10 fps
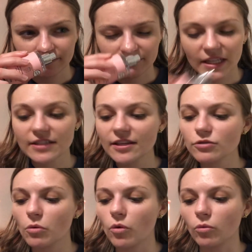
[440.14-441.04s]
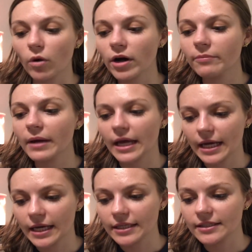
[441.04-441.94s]
it says warm
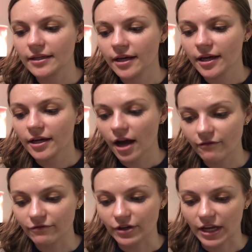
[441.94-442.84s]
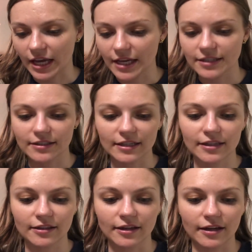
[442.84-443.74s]
and comforting is like
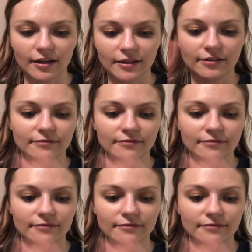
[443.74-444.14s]
the,